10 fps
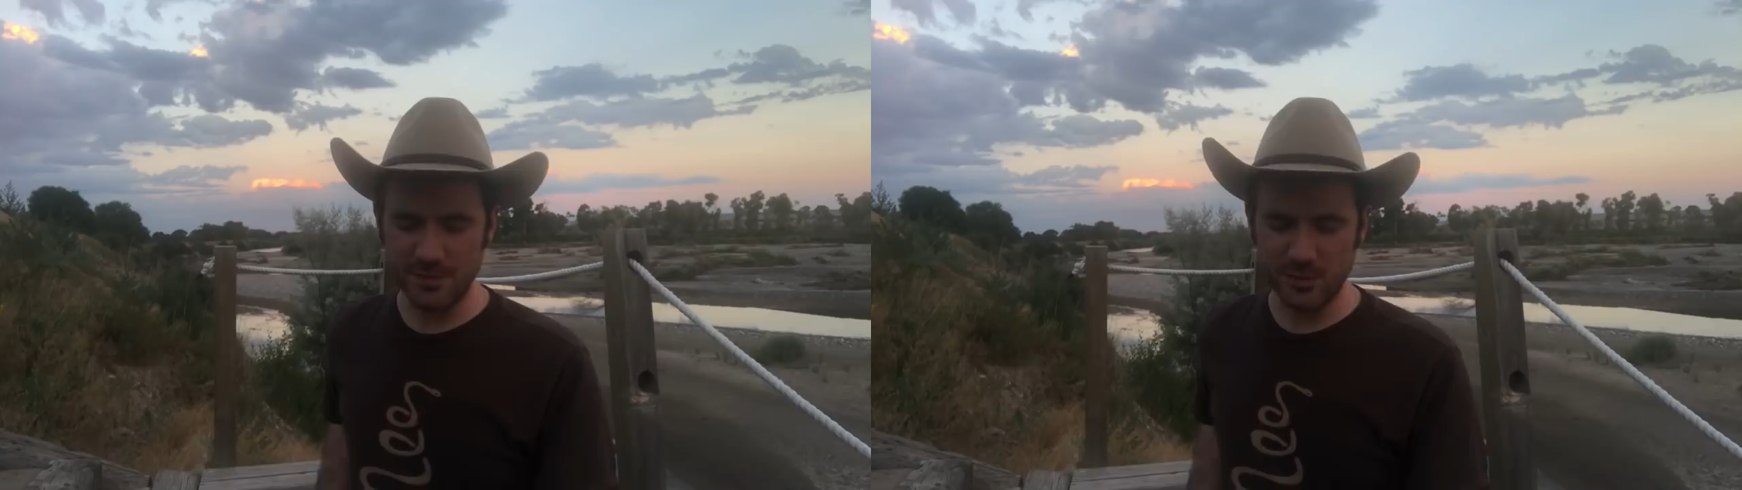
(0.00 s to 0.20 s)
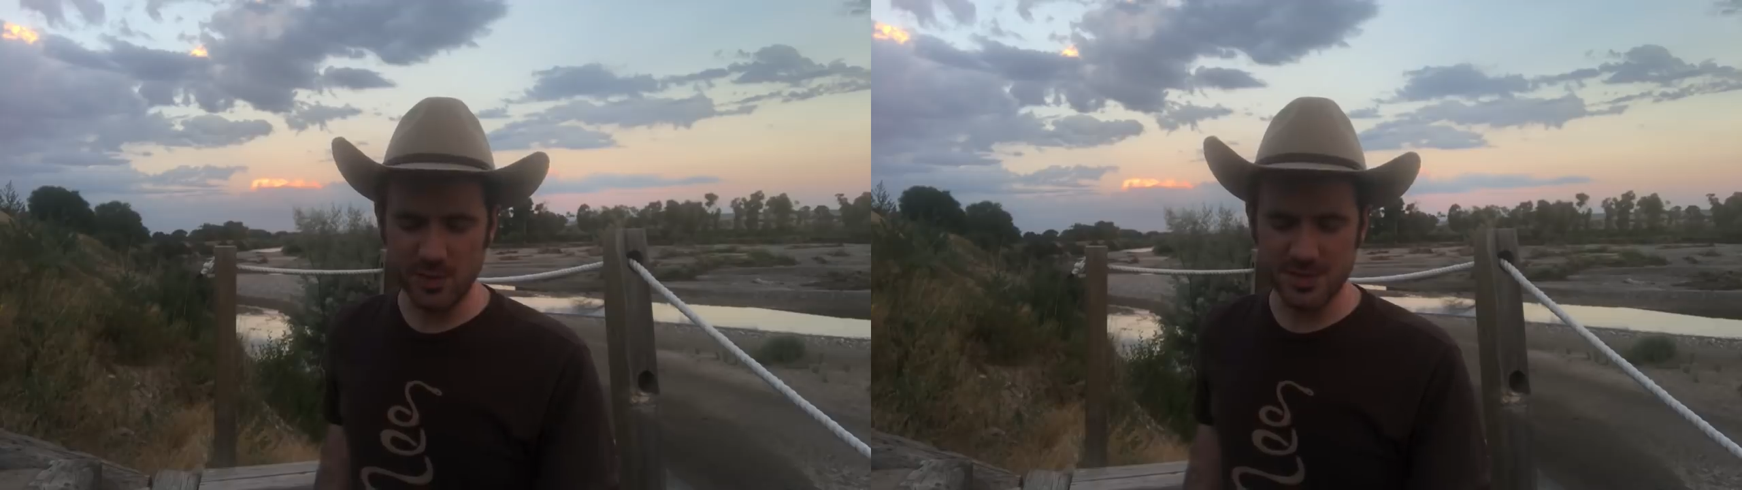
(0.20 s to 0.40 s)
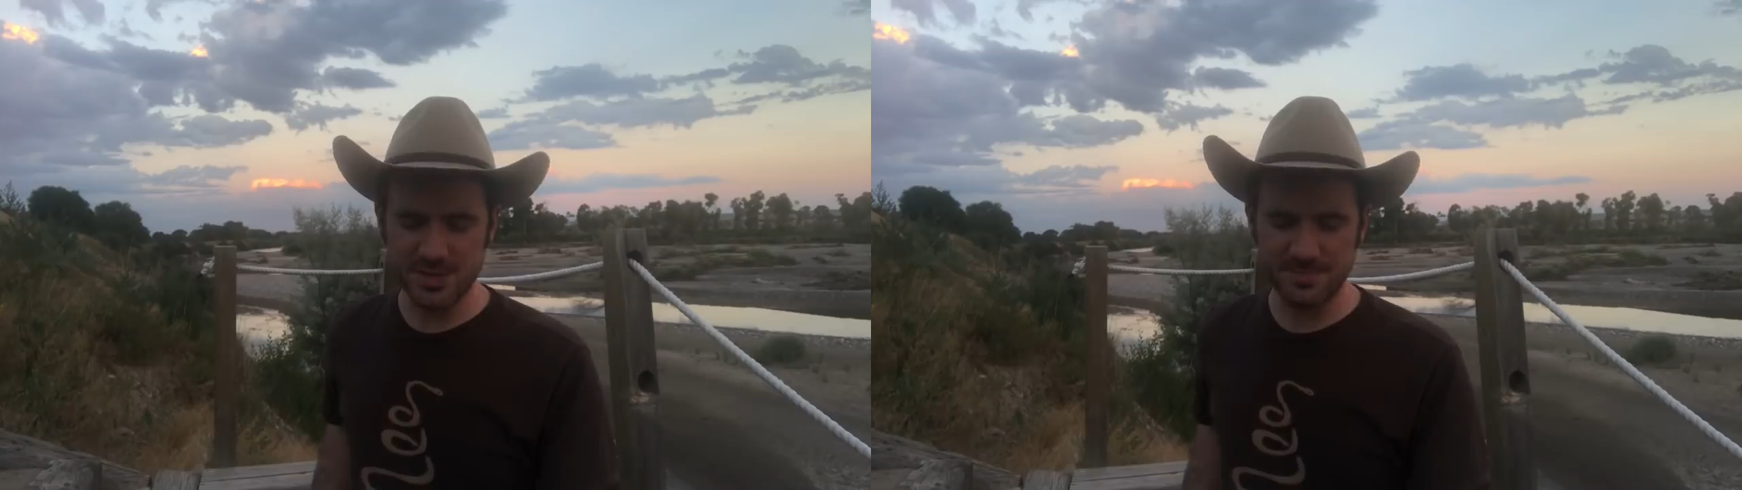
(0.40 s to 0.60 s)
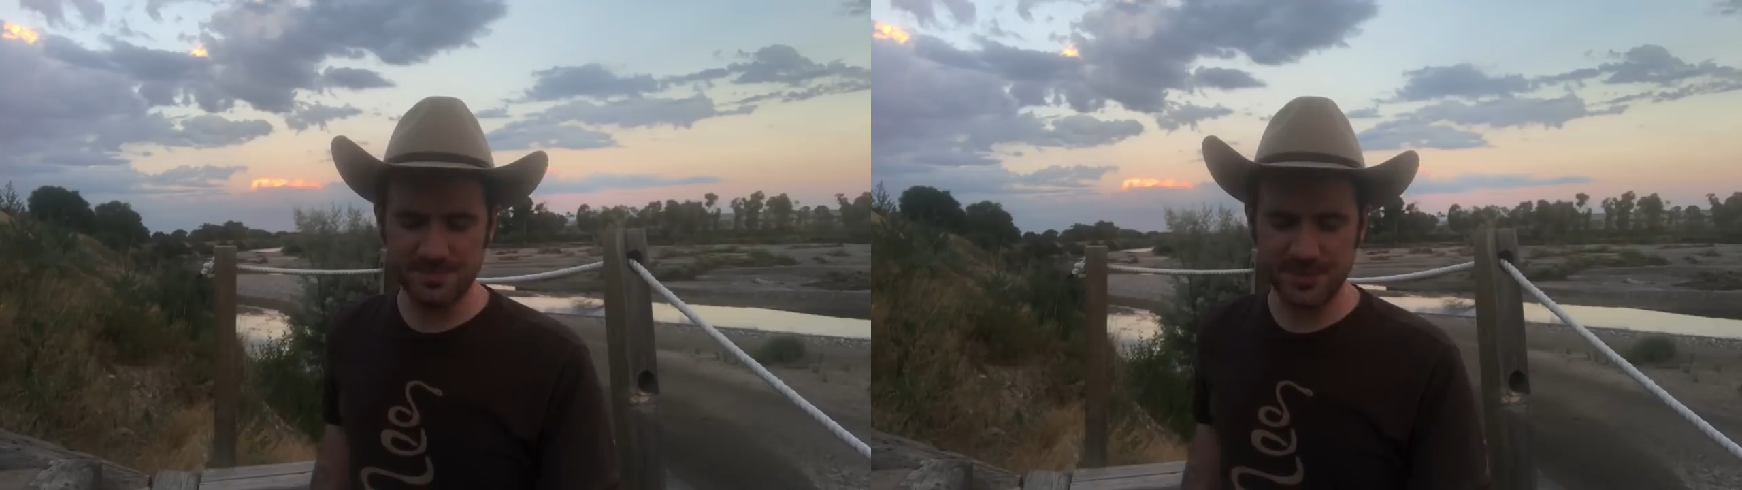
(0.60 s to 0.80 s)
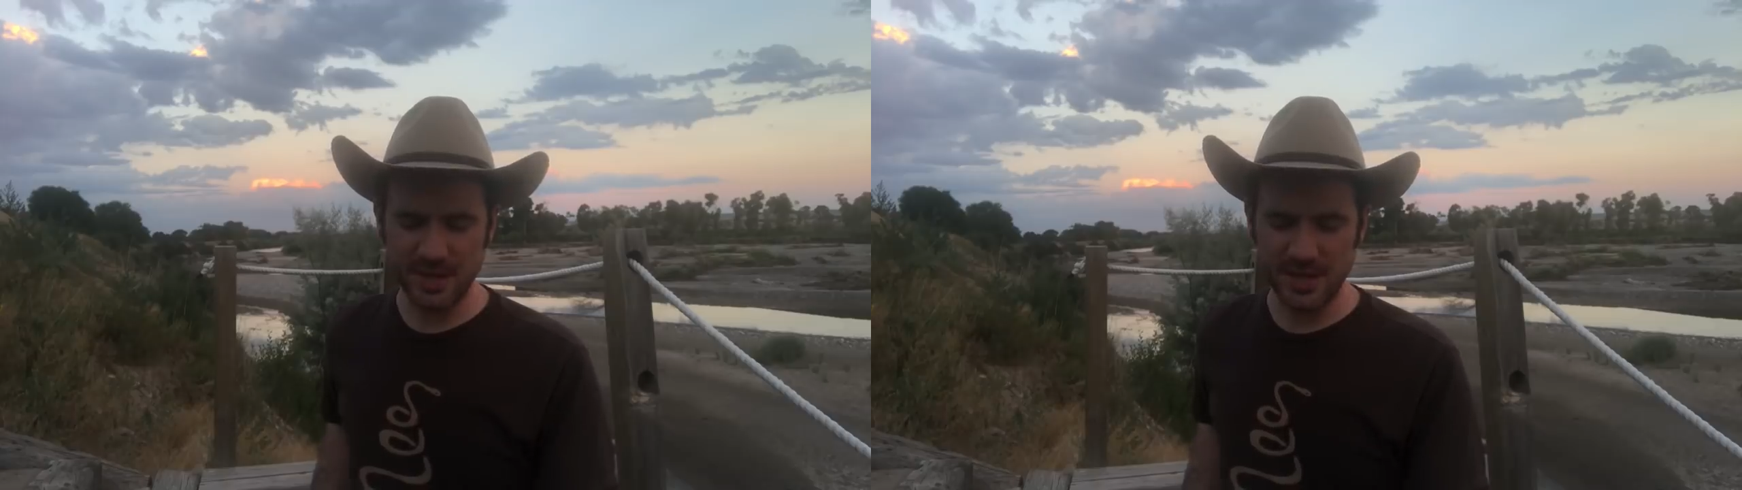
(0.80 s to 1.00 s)
Bivrost?
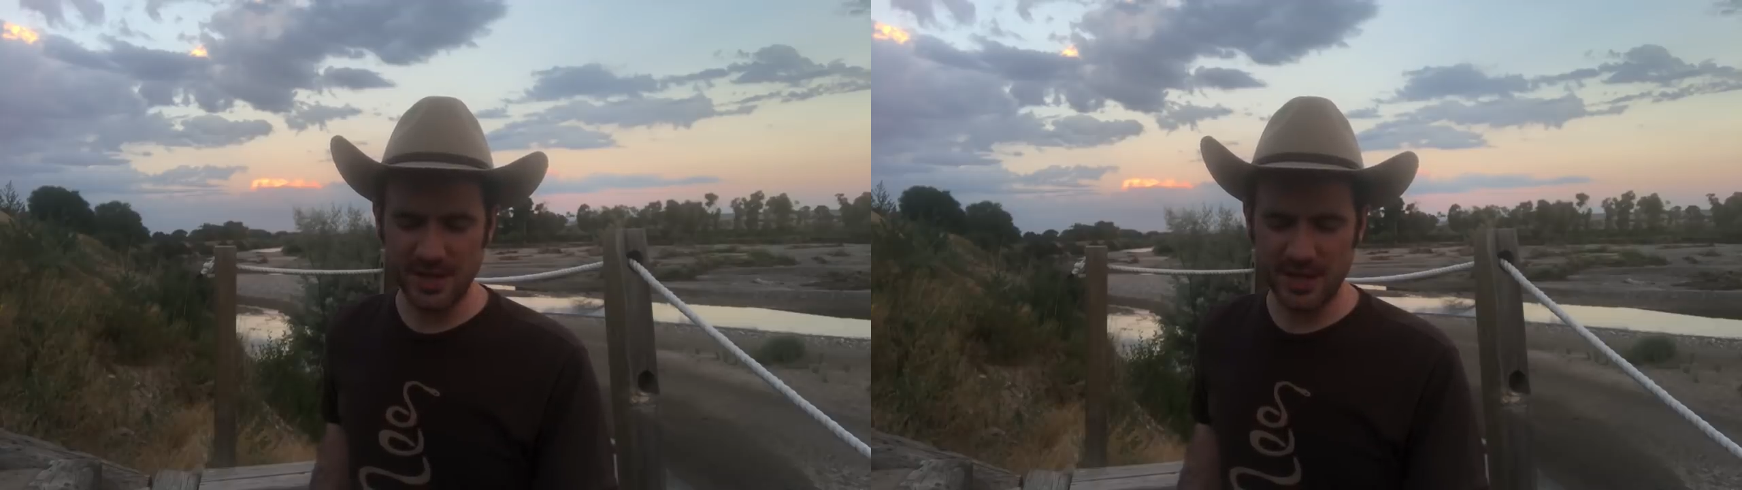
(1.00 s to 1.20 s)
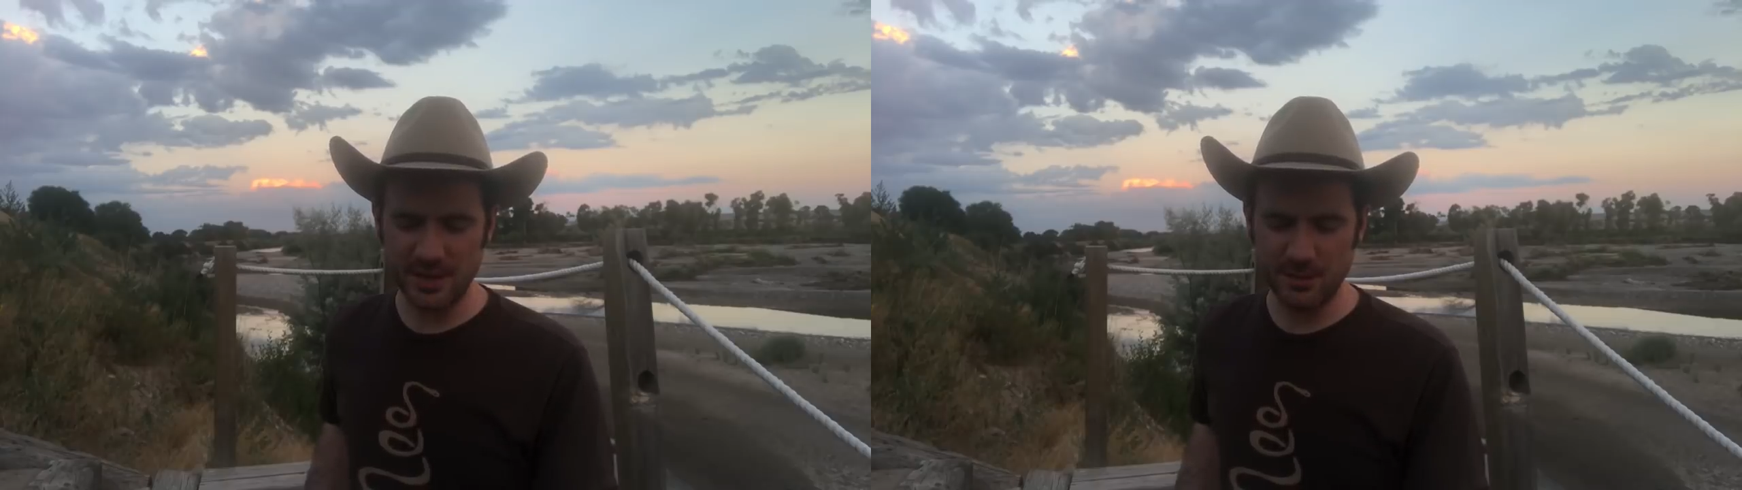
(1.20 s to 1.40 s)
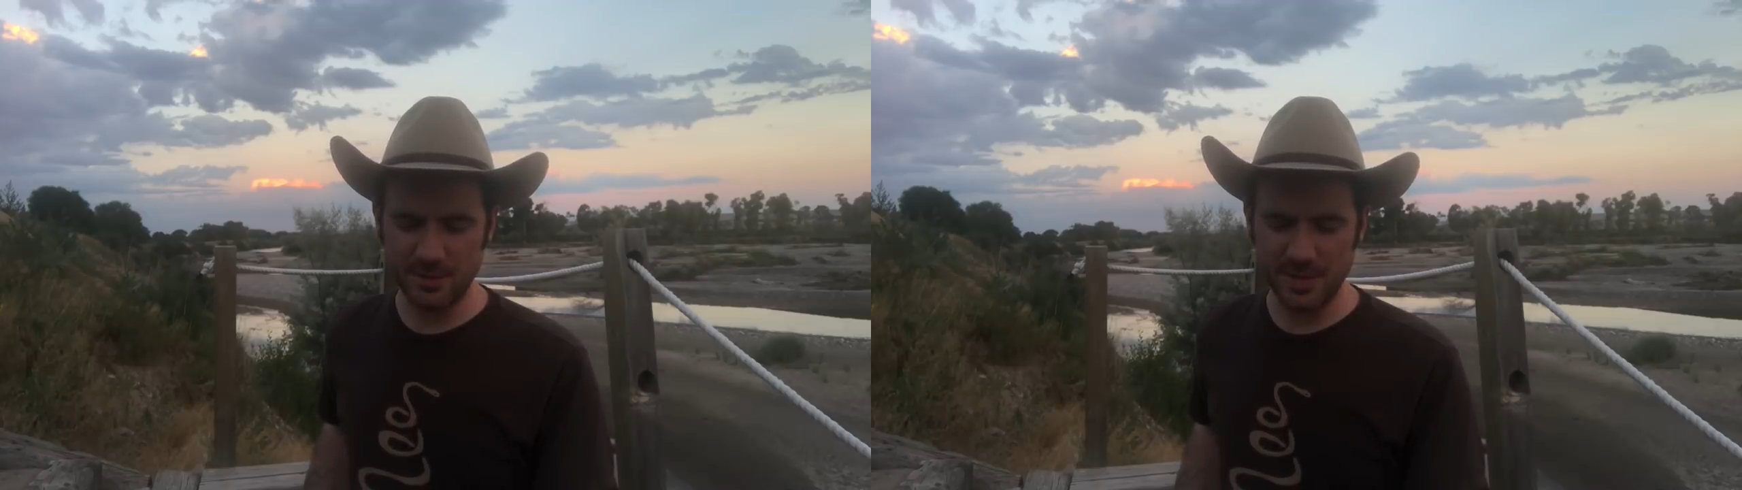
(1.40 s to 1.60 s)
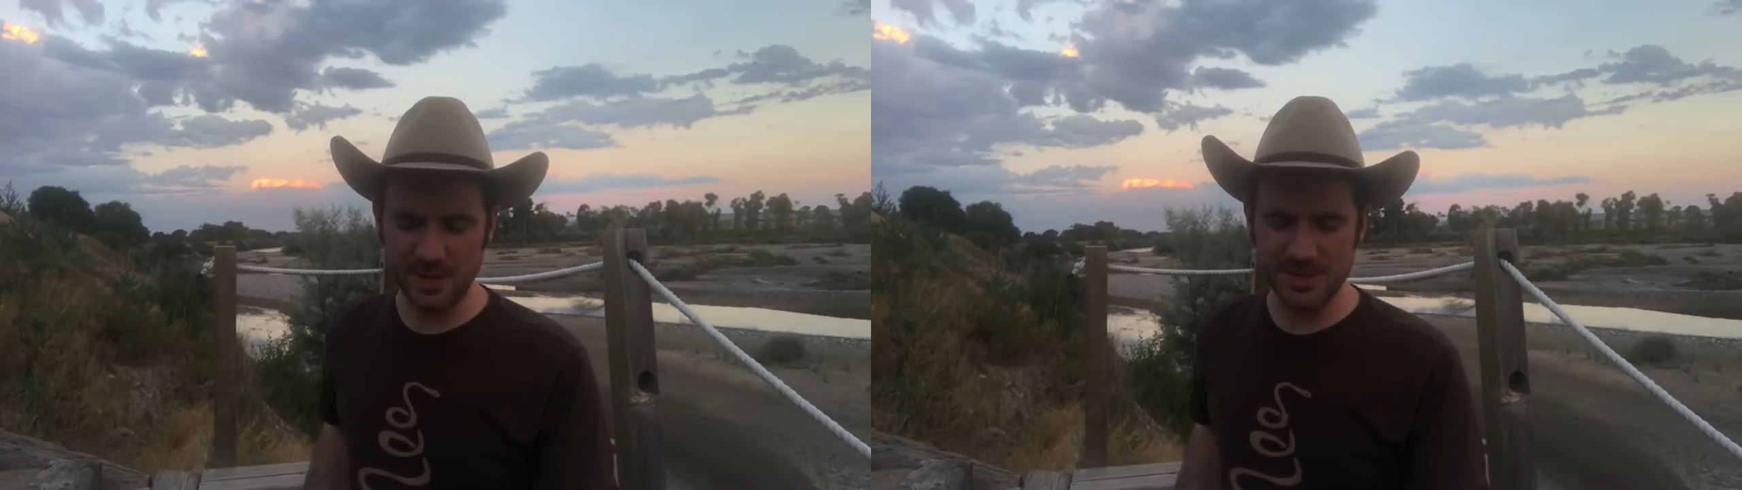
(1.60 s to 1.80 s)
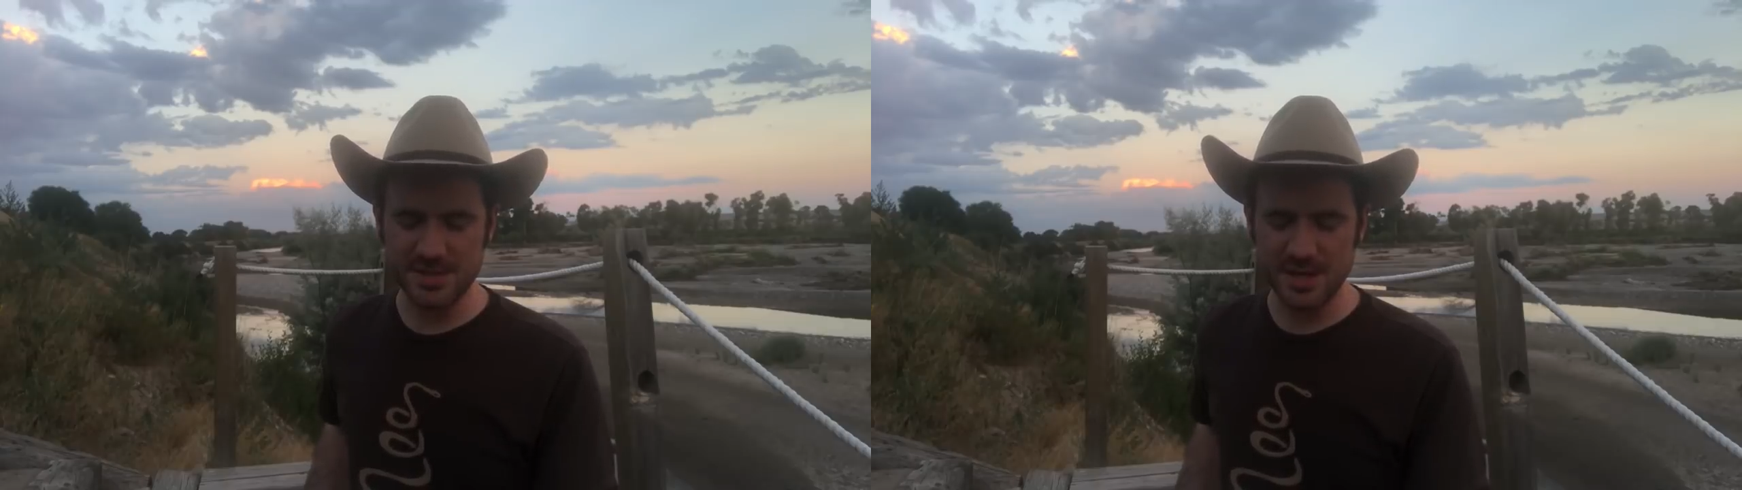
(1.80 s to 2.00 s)
And Hai
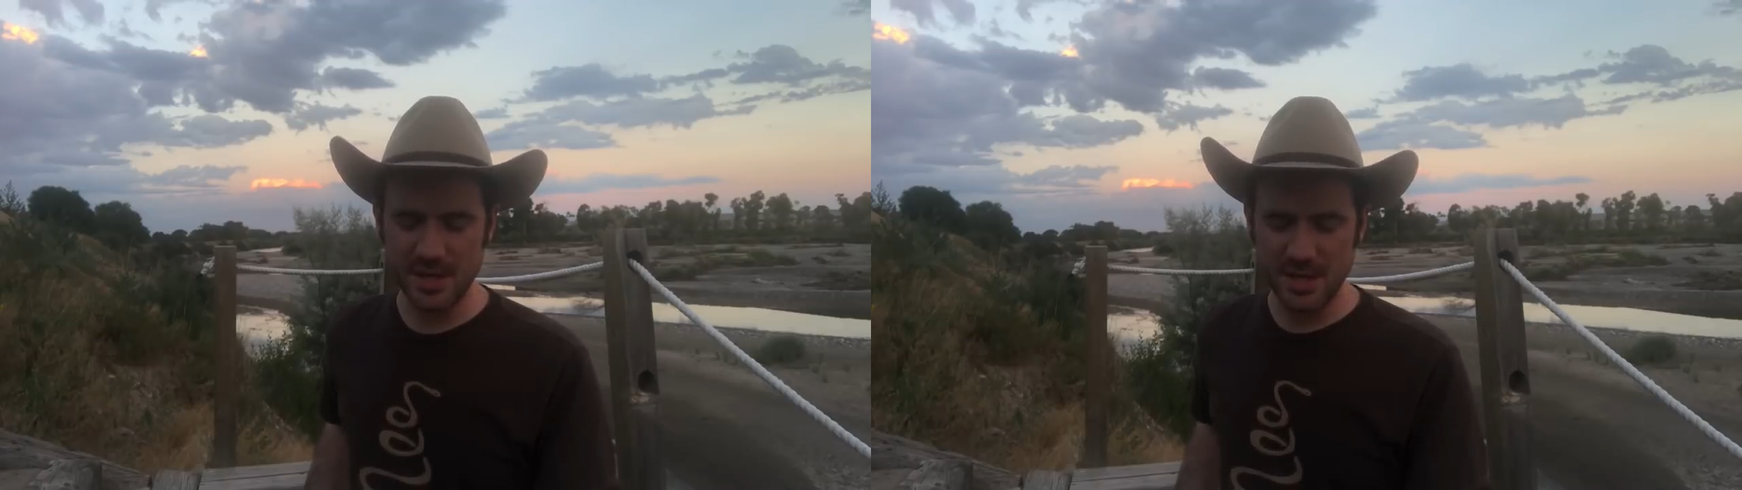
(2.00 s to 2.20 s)
replies,